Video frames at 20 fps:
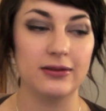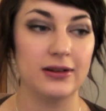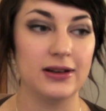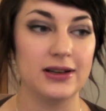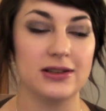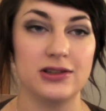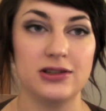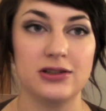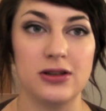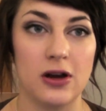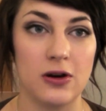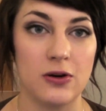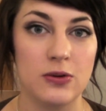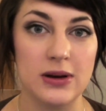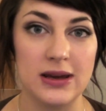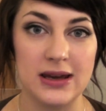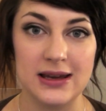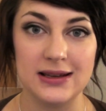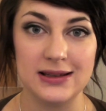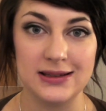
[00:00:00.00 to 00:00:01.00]
It's so
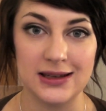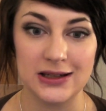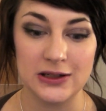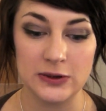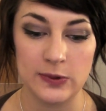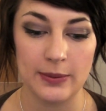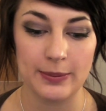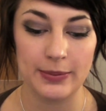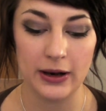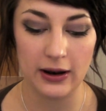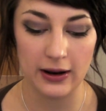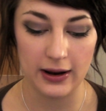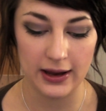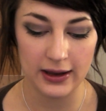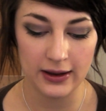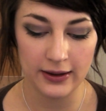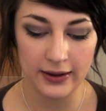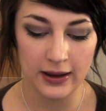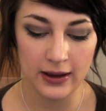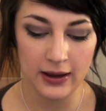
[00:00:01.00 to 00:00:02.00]
easy to apply,
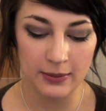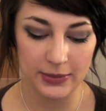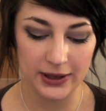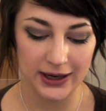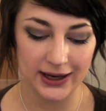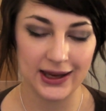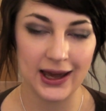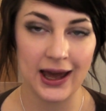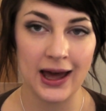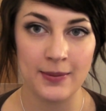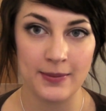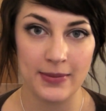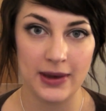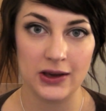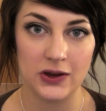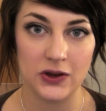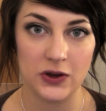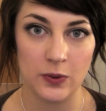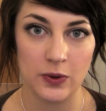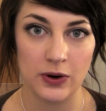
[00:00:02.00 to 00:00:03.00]
but it can
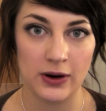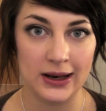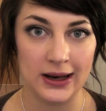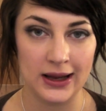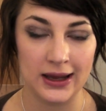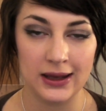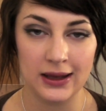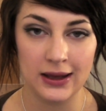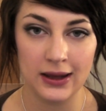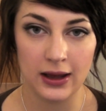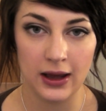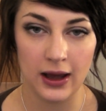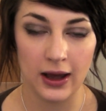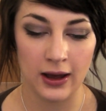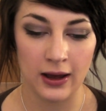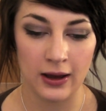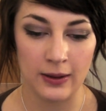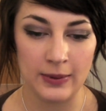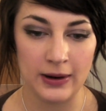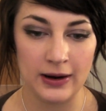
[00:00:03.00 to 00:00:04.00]
make you oily.
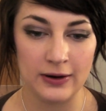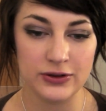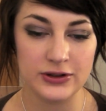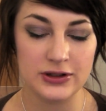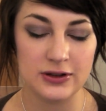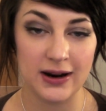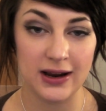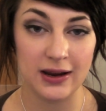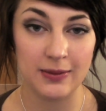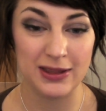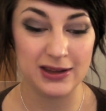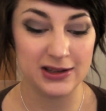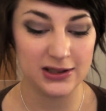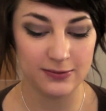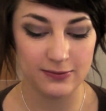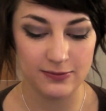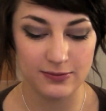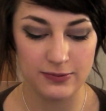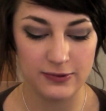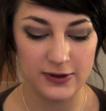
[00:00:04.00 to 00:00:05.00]
I'd also recommend this
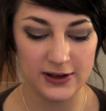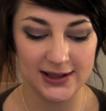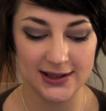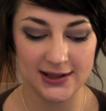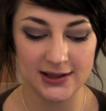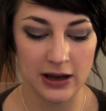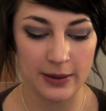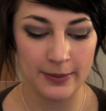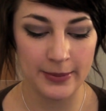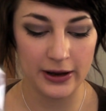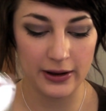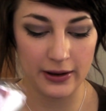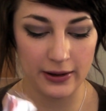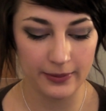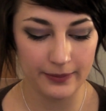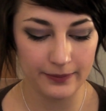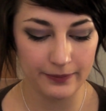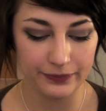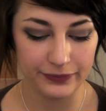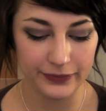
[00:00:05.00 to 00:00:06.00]
for summer
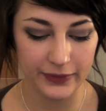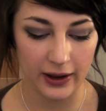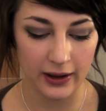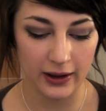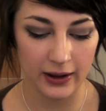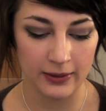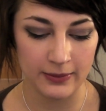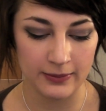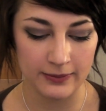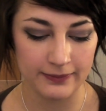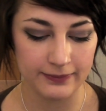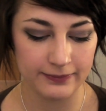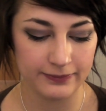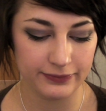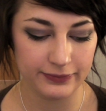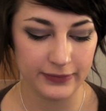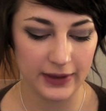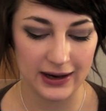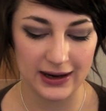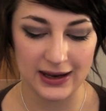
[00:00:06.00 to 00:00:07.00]

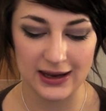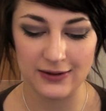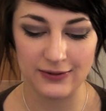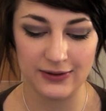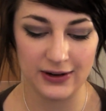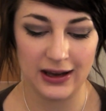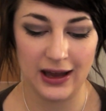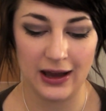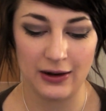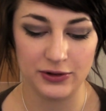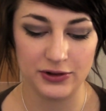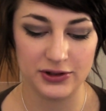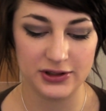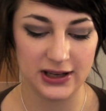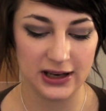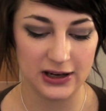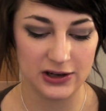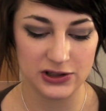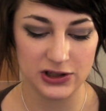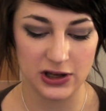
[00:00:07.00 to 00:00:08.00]
and evening out your
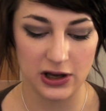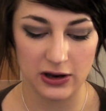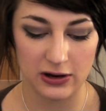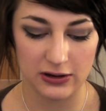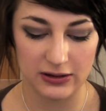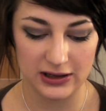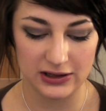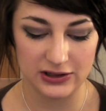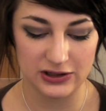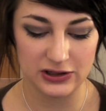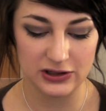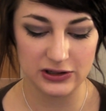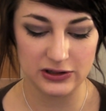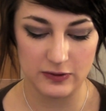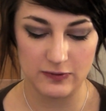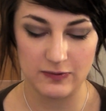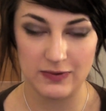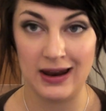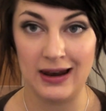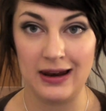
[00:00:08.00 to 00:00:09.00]
skin tone. It's just
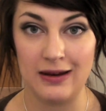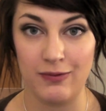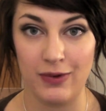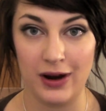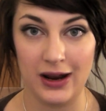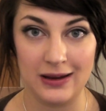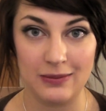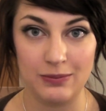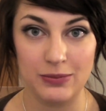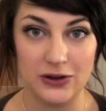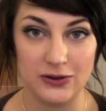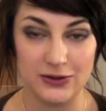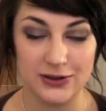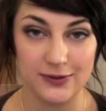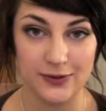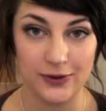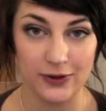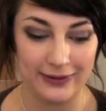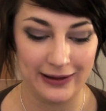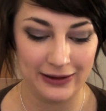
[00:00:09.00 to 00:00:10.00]
a really, really
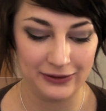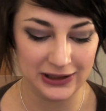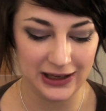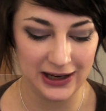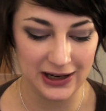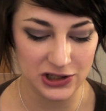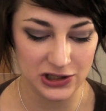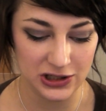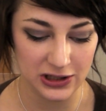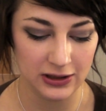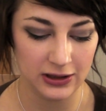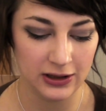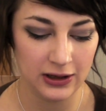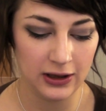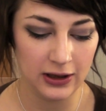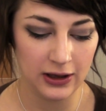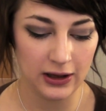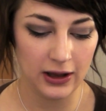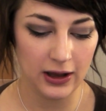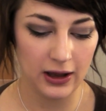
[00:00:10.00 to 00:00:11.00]
beautiful foundation.
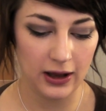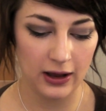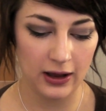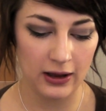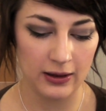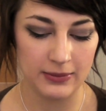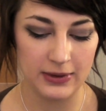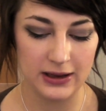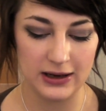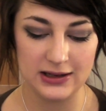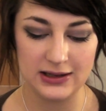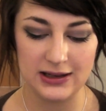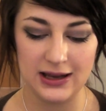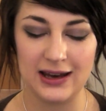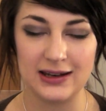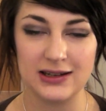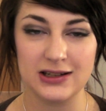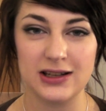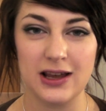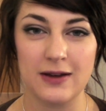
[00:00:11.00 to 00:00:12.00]

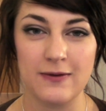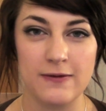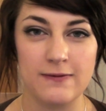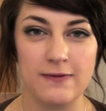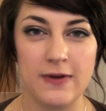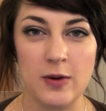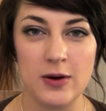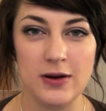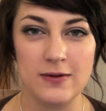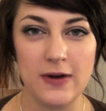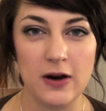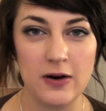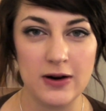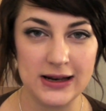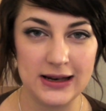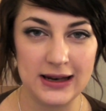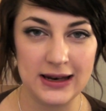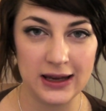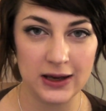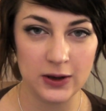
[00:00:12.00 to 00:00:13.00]
It does have a very,
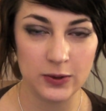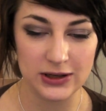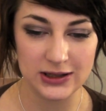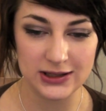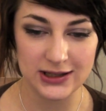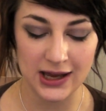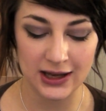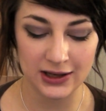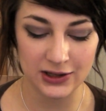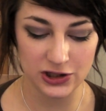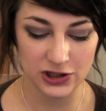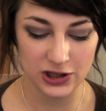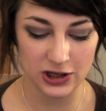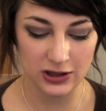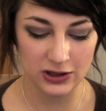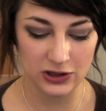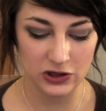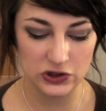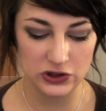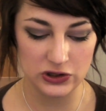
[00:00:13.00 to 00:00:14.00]
very liquid texture,
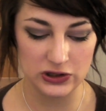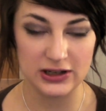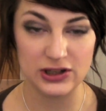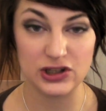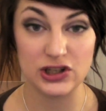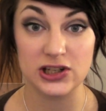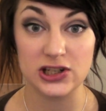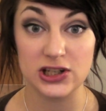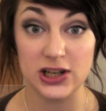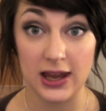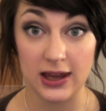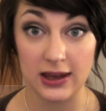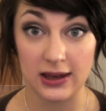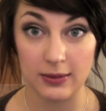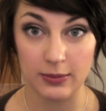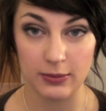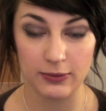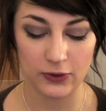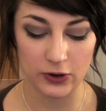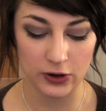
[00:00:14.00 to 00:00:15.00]
and you do need to shake
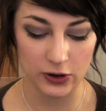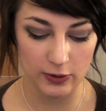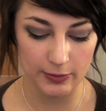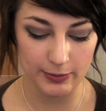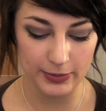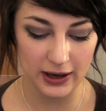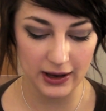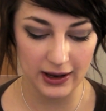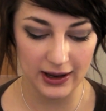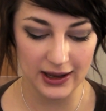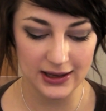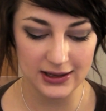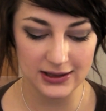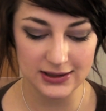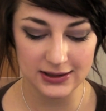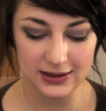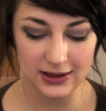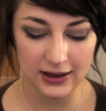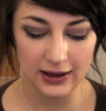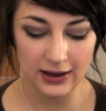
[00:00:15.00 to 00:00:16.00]
it before you apply
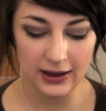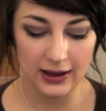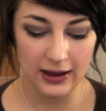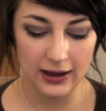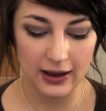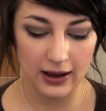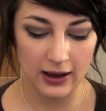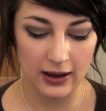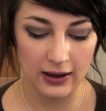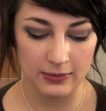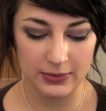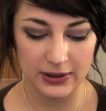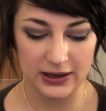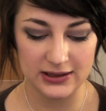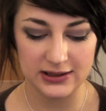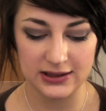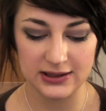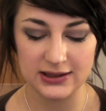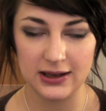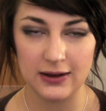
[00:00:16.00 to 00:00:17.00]
it, but
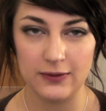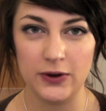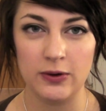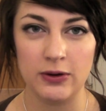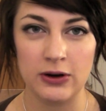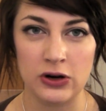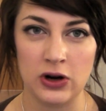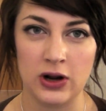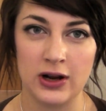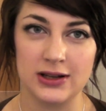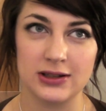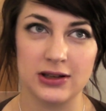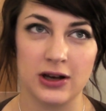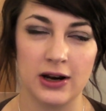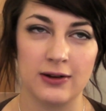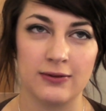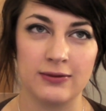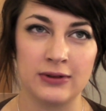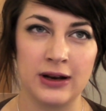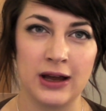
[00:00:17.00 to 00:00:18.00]
it does give you a nice
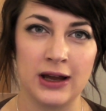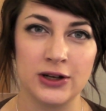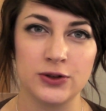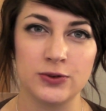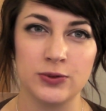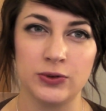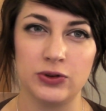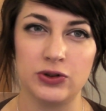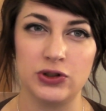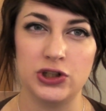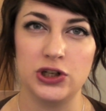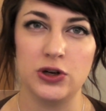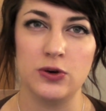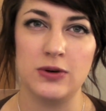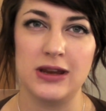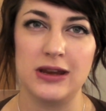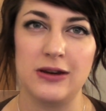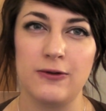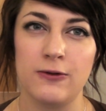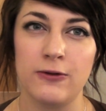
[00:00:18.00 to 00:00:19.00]
kind of natural,
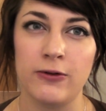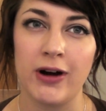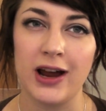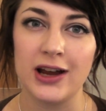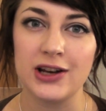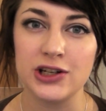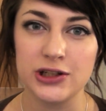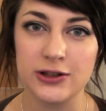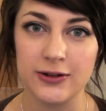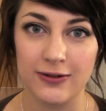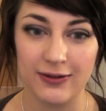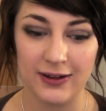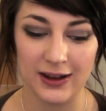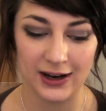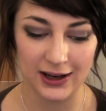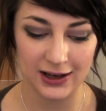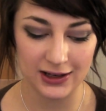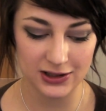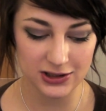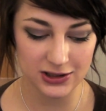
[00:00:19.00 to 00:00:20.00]
dewy, fresh
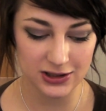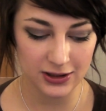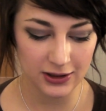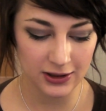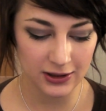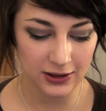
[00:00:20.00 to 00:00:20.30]
finish.